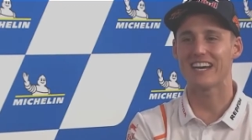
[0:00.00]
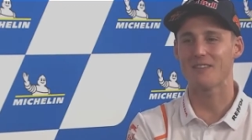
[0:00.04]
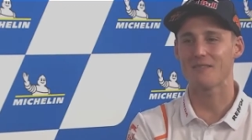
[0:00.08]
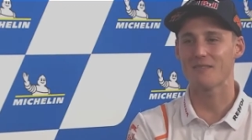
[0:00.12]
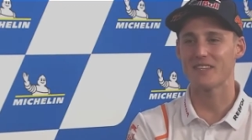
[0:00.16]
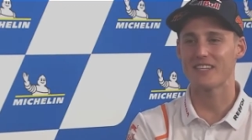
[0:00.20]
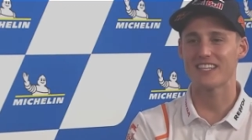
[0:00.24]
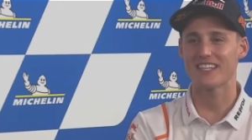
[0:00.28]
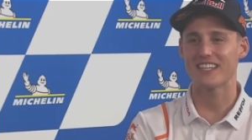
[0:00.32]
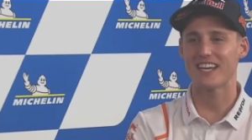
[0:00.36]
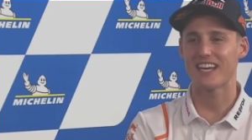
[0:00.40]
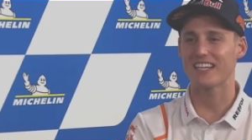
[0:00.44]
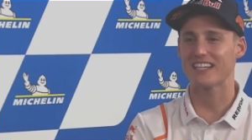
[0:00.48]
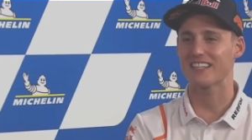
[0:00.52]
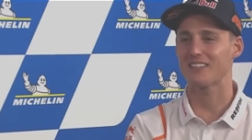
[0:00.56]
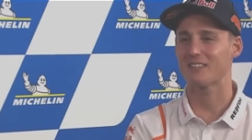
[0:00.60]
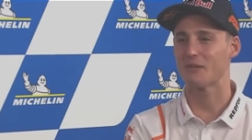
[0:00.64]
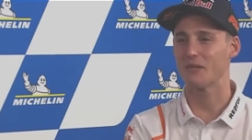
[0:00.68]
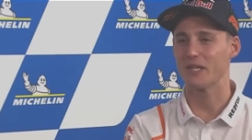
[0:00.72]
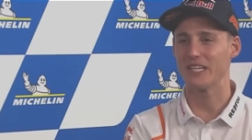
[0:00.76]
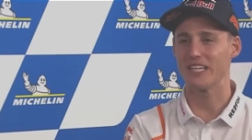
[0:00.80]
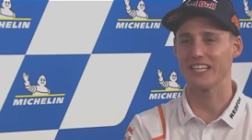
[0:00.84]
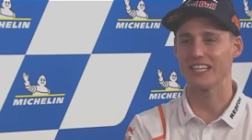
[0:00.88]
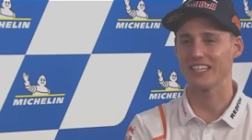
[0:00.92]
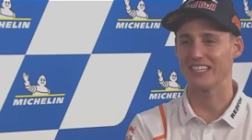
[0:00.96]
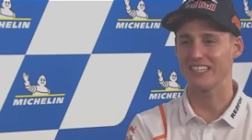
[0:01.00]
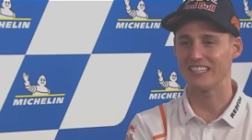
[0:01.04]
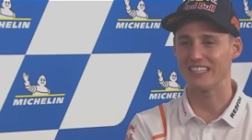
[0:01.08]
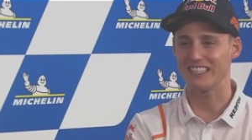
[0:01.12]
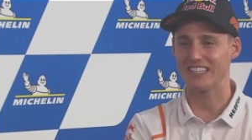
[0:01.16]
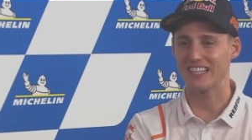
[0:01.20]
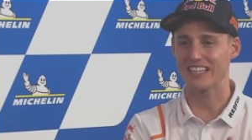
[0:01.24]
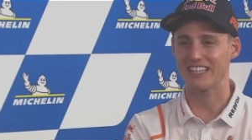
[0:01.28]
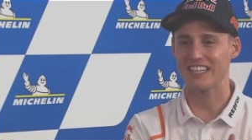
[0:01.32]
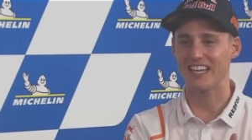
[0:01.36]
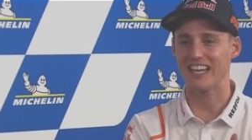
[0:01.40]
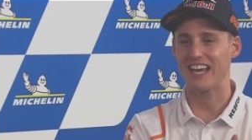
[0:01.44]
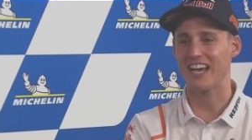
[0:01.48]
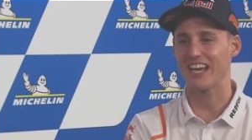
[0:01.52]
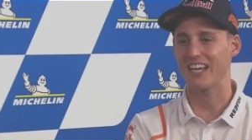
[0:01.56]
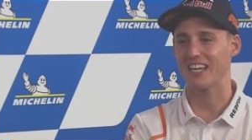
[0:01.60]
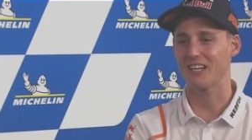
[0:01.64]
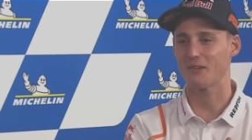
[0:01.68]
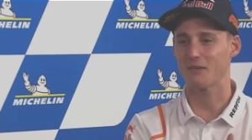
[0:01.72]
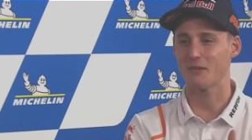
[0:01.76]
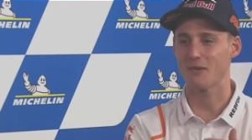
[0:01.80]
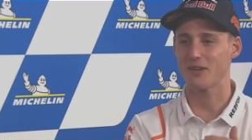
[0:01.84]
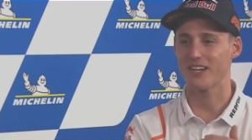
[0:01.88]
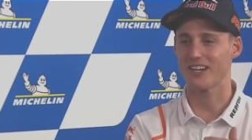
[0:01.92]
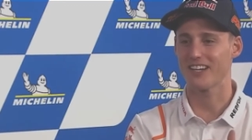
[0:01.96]
Espargaro said the main issue at
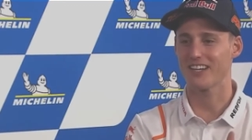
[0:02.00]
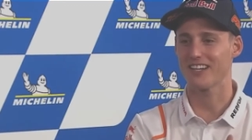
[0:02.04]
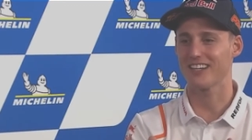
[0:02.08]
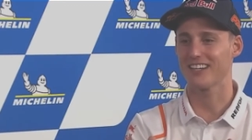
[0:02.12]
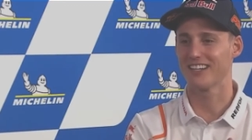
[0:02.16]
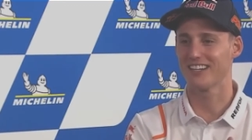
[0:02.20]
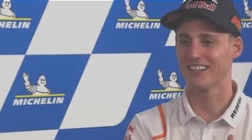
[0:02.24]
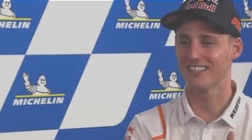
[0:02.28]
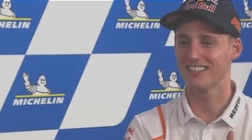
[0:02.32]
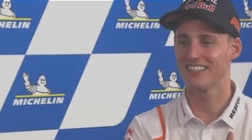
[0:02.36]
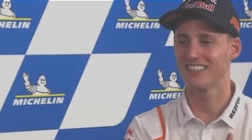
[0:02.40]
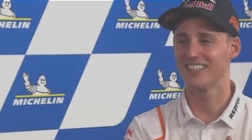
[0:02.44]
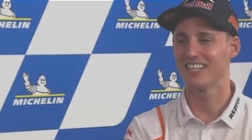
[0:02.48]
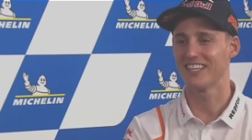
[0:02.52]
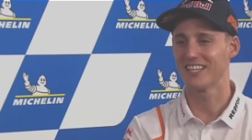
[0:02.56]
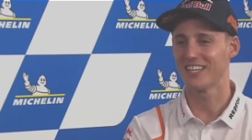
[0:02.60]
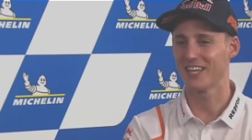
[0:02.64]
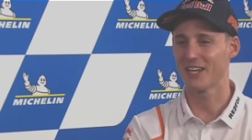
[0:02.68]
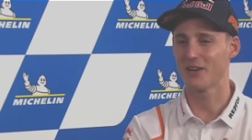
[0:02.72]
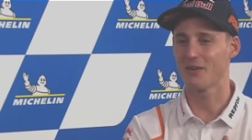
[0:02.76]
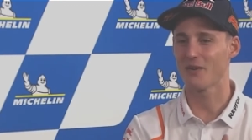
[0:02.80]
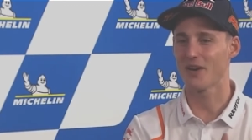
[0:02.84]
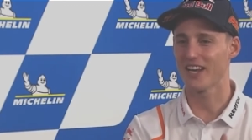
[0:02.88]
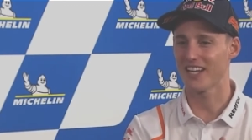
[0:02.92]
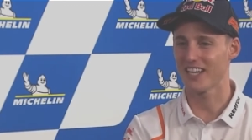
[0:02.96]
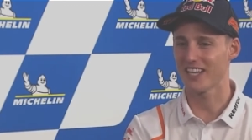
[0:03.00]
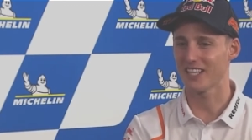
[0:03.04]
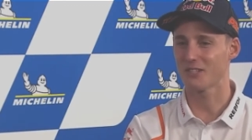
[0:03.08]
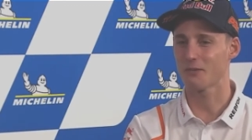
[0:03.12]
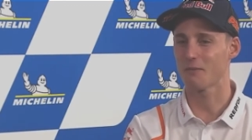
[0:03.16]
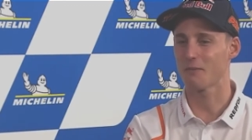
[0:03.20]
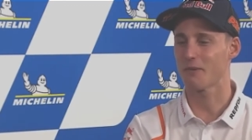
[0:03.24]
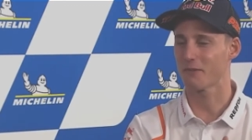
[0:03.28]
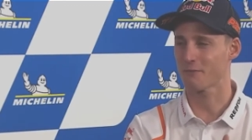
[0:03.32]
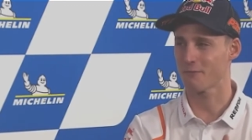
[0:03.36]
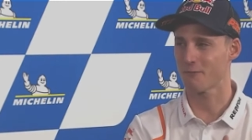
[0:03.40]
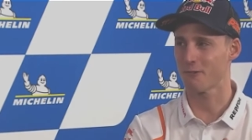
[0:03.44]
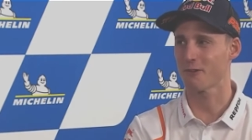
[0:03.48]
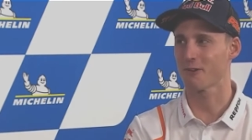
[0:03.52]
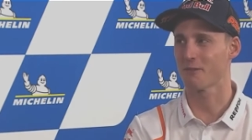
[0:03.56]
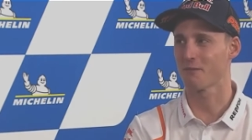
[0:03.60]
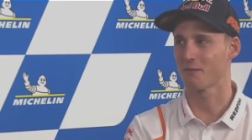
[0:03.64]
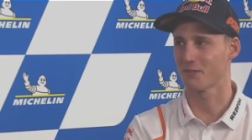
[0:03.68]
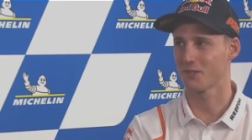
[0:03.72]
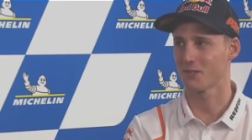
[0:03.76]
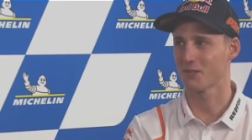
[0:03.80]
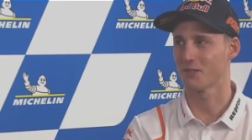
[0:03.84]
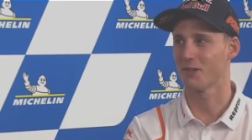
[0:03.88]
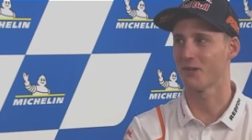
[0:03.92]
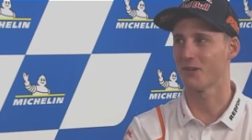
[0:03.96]
Portimao was the lack of rear grip
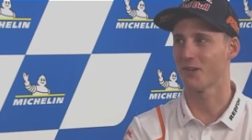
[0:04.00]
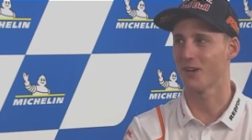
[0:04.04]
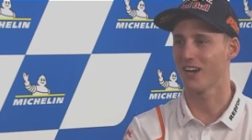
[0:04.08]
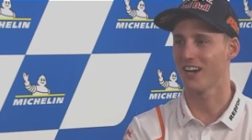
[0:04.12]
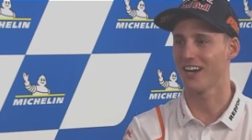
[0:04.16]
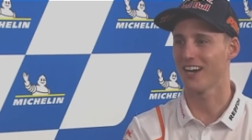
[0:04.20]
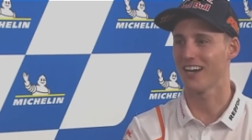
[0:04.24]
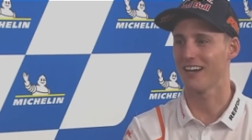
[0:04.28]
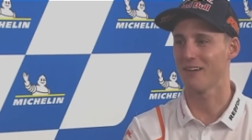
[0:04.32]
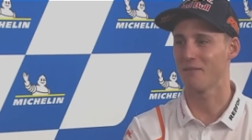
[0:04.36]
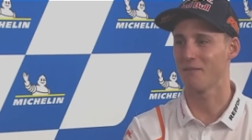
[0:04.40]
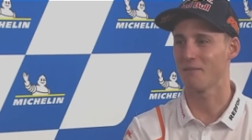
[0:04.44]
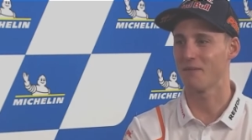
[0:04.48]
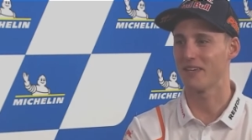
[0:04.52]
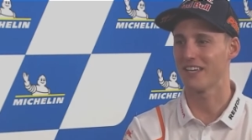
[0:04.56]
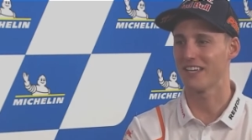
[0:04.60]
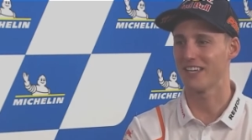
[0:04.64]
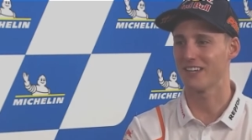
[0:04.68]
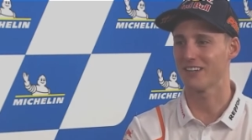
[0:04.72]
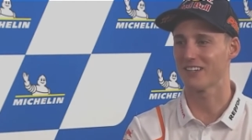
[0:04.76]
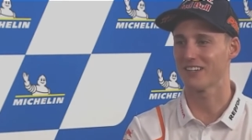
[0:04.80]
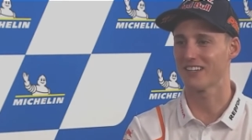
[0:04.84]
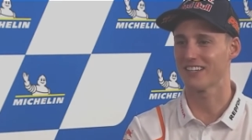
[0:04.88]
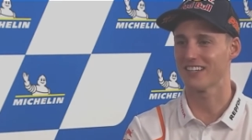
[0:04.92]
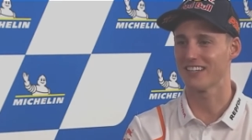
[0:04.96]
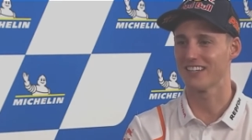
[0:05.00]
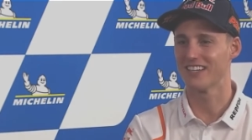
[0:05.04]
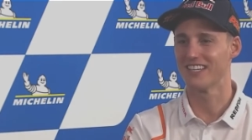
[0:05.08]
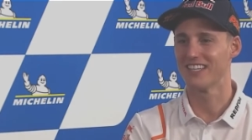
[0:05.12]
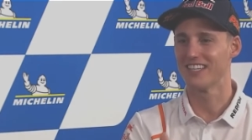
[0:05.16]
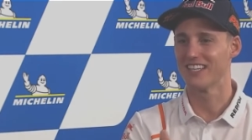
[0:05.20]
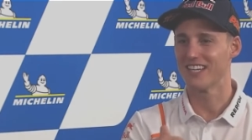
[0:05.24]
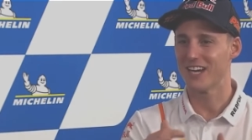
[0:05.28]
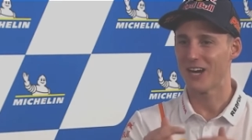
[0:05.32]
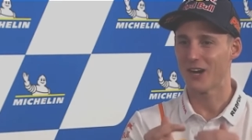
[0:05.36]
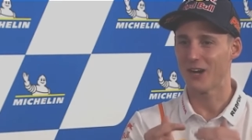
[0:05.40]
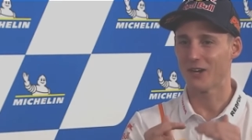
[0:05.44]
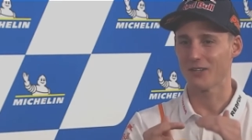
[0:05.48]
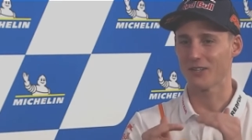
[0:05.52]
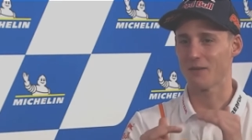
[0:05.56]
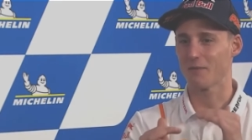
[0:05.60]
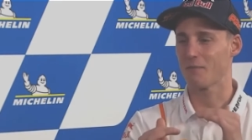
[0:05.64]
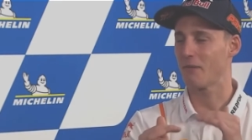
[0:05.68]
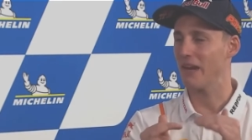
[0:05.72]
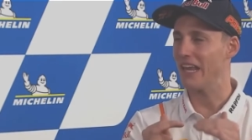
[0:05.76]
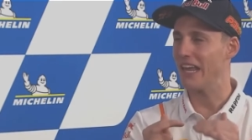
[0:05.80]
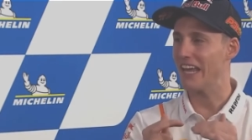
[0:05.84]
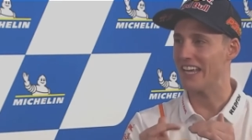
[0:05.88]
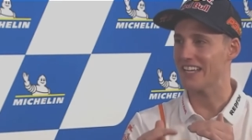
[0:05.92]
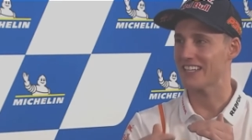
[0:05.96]
and is at a complete loss as to
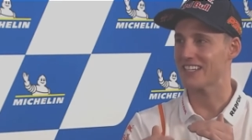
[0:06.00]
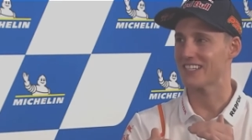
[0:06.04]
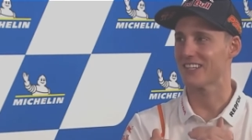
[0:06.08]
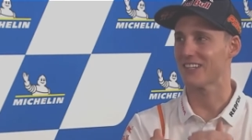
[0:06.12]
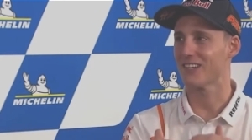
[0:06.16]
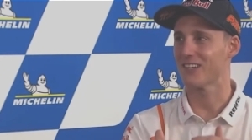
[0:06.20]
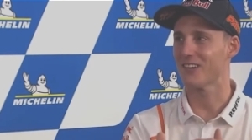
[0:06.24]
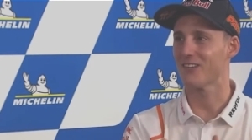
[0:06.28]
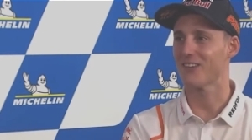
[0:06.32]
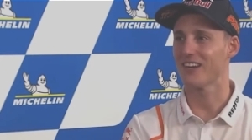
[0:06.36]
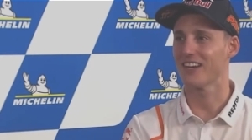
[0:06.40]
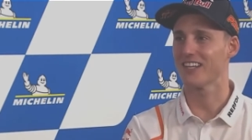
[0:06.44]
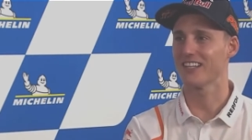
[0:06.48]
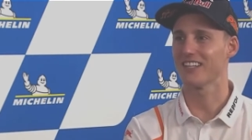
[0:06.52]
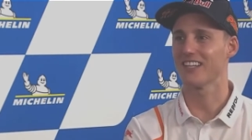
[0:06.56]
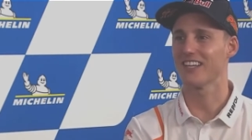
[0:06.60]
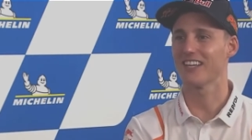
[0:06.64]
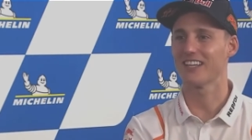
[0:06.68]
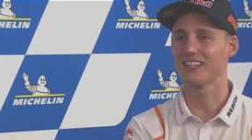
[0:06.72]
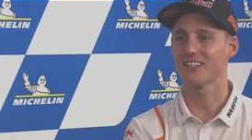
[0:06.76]
what is causing this.